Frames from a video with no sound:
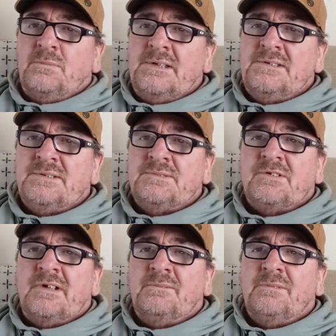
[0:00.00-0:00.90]
please
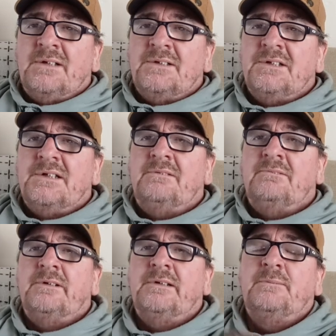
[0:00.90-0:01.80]
subscribe, like,
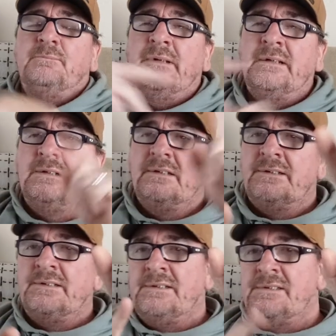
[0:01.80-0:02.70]
share, and ring that bell.
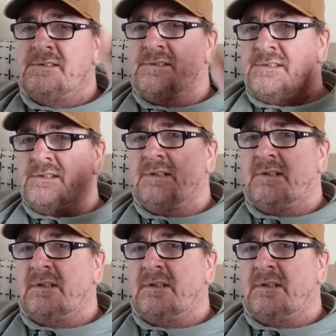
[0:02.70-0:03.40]
And